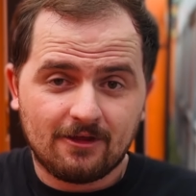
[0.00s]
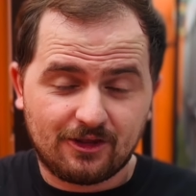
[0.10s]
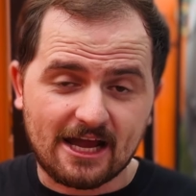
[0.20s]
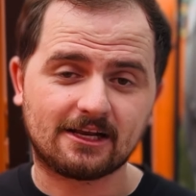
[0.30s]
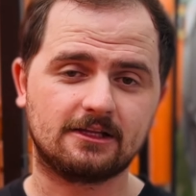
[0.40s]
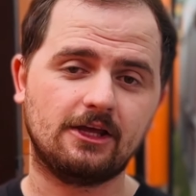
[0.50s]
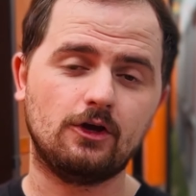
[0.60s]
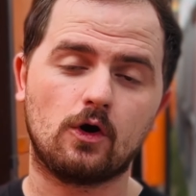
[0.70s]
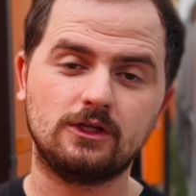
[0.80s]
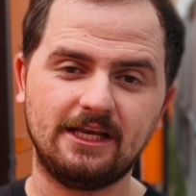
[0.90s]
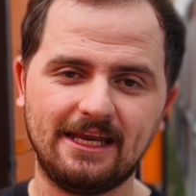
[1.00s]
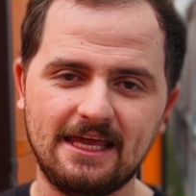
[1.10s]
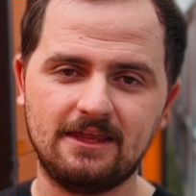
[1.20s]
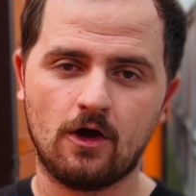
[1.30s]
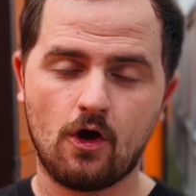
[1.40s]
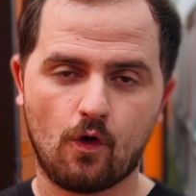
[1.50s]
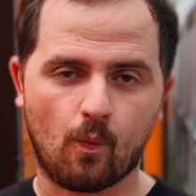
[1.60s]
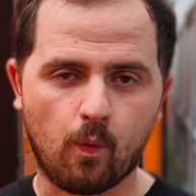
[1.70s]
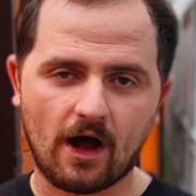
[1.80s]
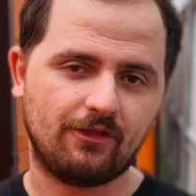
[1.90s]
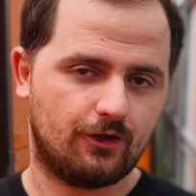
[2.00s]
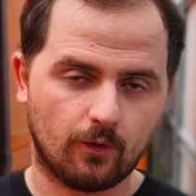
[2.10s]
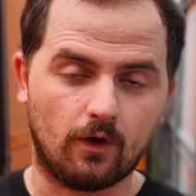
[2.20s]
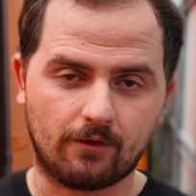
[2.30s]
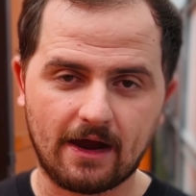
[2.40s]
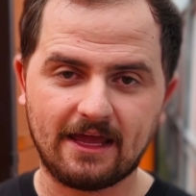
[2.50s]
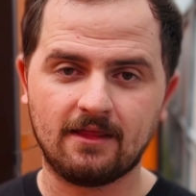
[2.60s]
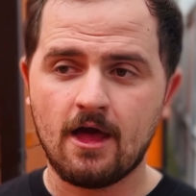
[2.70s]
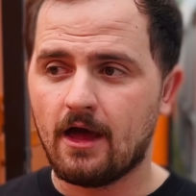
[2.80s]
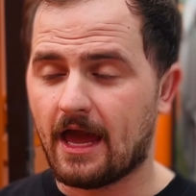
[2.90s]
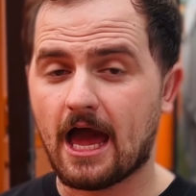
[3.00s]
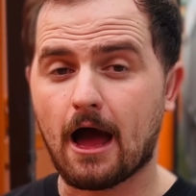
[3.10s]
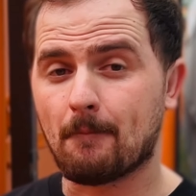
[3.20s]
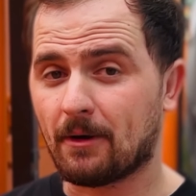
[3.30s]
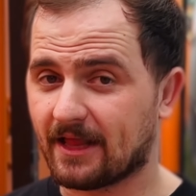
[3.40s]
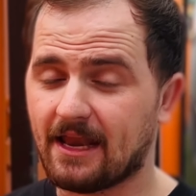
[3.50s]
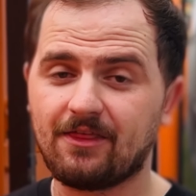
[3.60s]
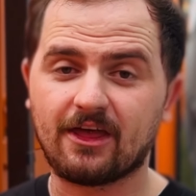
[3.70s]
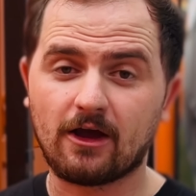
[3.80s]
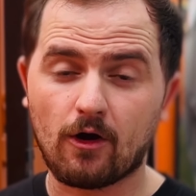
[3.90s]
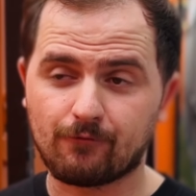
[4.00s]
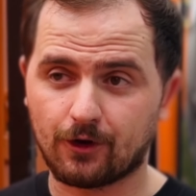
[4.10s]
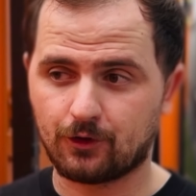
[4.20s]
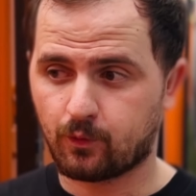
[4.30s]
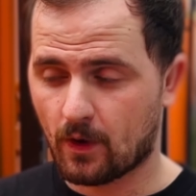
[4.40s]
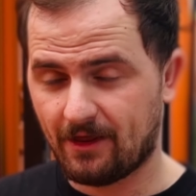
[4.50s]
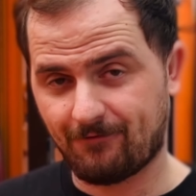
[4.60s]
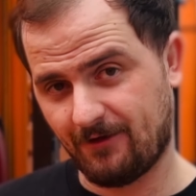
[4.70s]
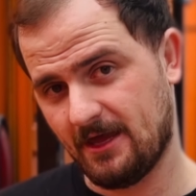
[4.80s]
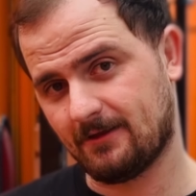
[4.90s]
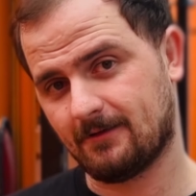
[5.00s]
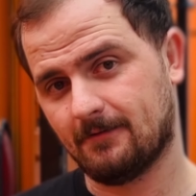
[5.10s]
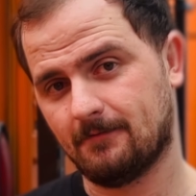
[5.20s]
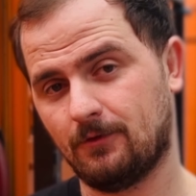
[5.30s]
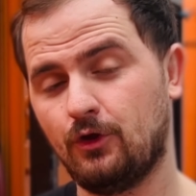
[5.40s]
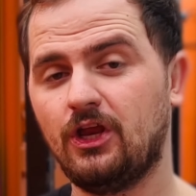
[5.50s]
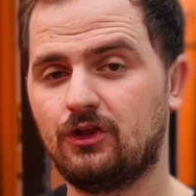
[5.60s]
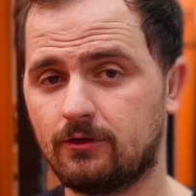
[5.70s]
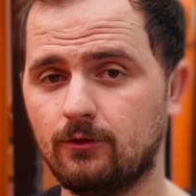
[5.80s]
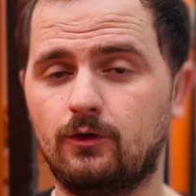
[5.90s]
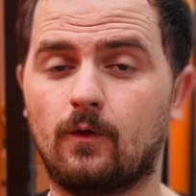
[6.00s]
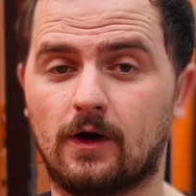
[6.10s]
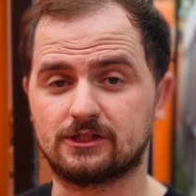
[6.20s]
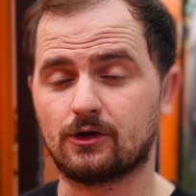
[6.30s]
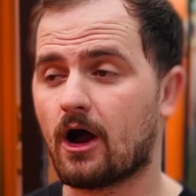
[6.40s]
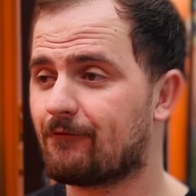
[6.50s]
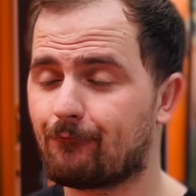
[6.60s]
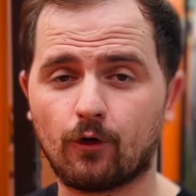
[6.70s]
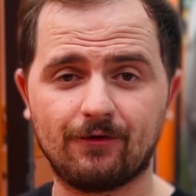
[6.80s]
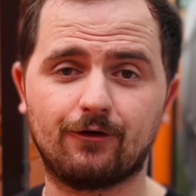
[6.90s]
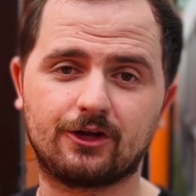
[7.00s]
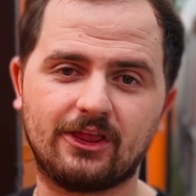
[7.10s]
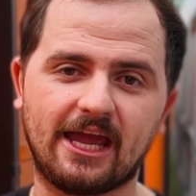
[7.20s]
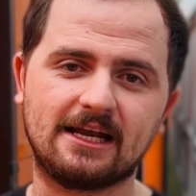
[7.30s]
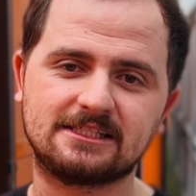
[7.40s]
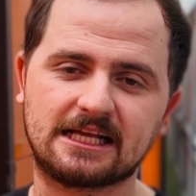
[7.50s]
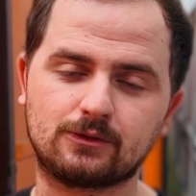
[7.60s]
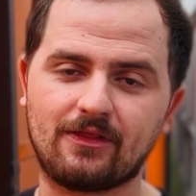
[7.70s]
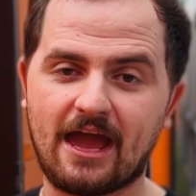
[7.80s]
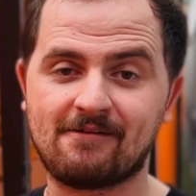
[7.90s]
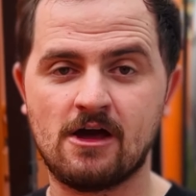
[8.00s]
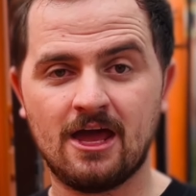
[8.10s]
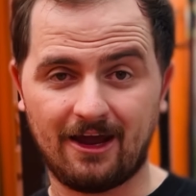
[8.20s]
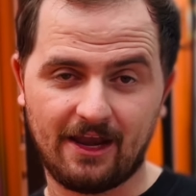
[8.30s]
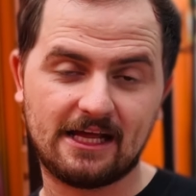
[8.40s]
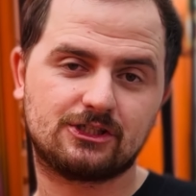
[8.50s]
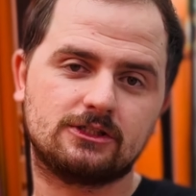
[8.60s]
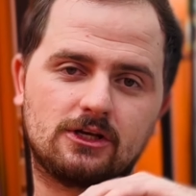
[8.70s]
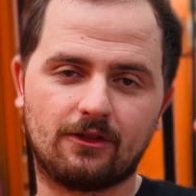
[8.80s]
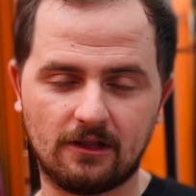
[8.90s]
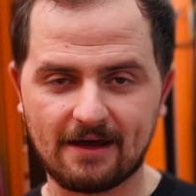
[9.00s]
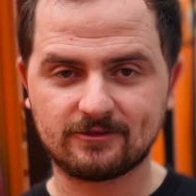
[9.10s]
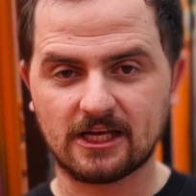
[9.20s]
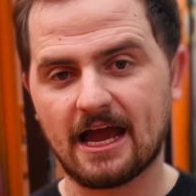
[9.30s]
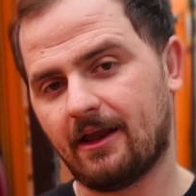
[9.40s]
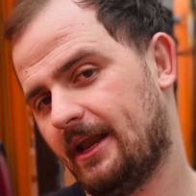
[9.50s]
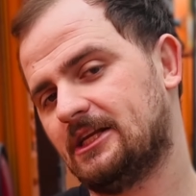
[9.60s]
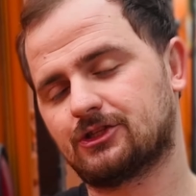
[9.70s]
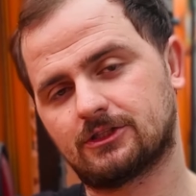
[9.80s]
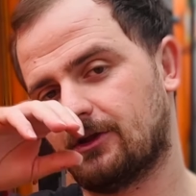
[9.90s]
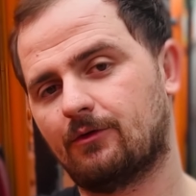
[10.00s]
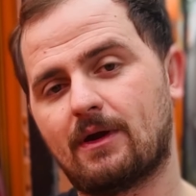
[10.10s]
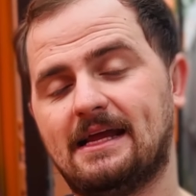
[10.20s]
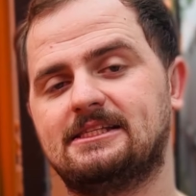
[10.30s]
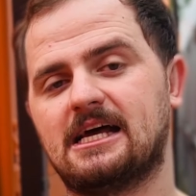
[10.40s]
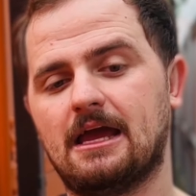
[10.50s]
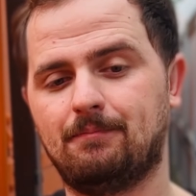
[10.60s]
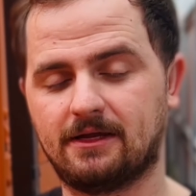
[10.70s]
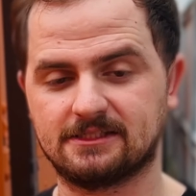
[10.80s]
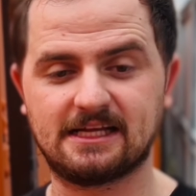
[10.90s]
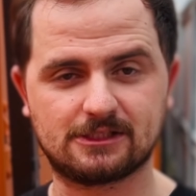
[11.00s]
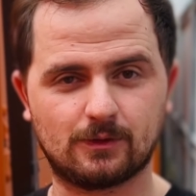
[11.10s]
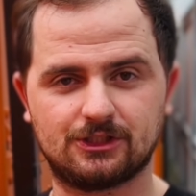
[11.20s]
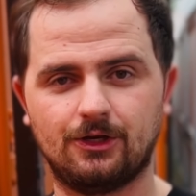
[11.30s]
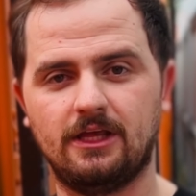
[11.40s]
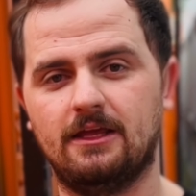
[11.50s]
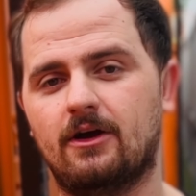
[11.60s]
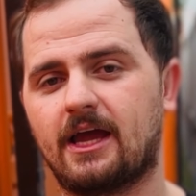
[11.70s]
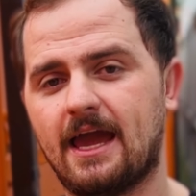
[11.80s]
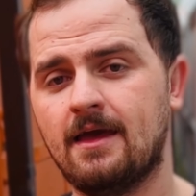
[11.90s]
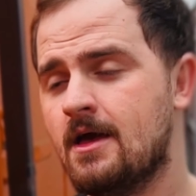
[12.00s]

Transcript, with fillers: Technically, you only need one door, right? Uh, but anything over 20 feet, you need two doors. So our 40 foot containers, that's why they have an entrance on the left side, an entrance on the right side, because that's what you need, okay?